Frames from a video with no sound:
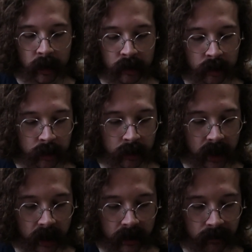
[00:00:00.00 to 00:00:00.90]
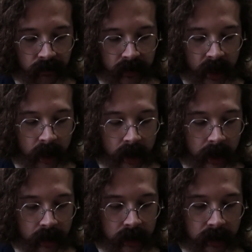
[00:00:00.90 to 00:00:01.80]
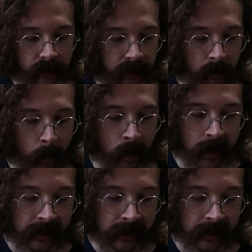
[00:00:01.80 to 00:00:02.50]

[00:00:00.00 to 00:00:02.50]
bother you at all. And